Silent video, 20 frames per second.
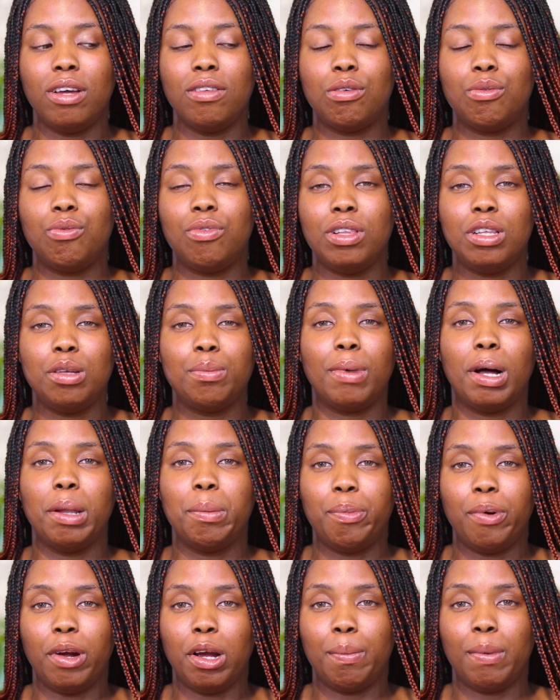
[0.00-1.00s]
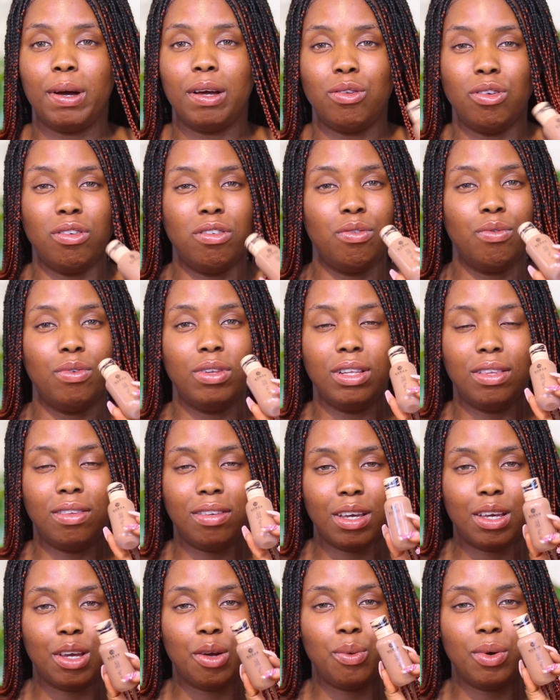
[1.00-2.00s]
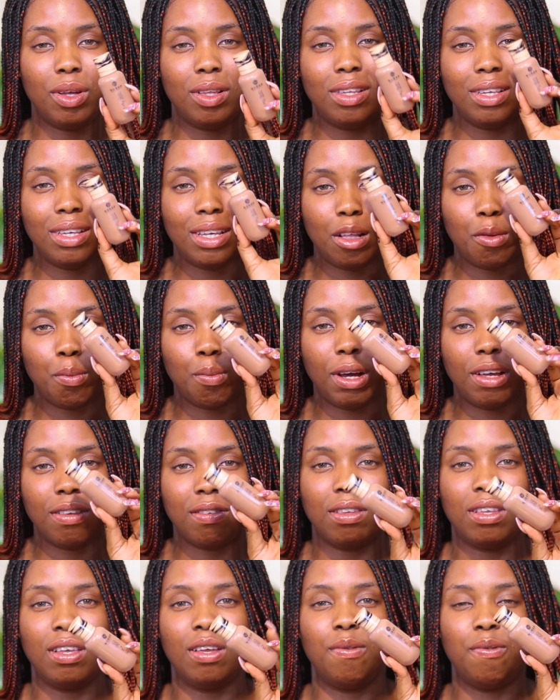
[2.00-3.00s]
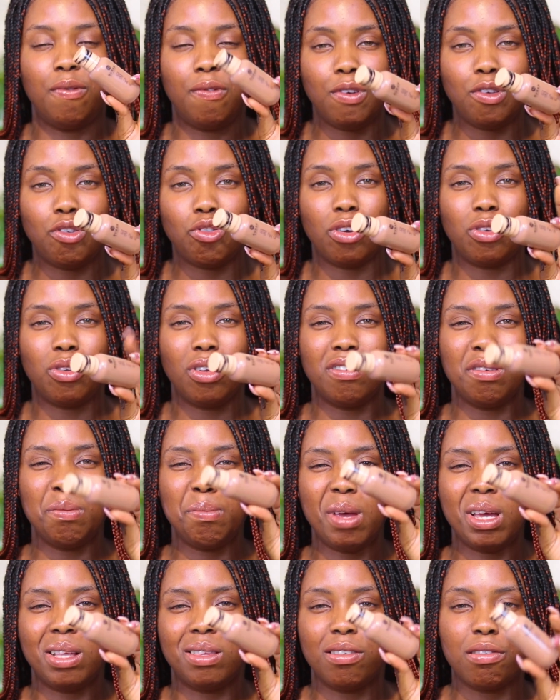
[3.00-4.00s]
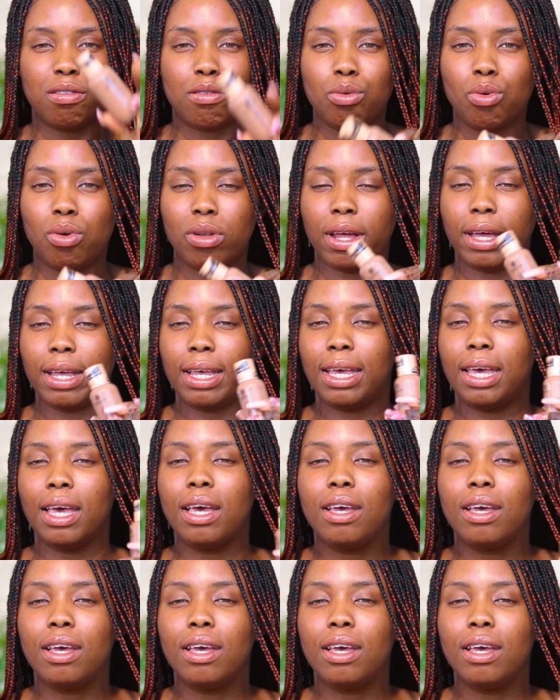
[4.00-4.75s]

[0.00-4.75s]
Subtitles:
I use a really matte primer, it doesn't really take away the in my skin feature. It doesn't make this look like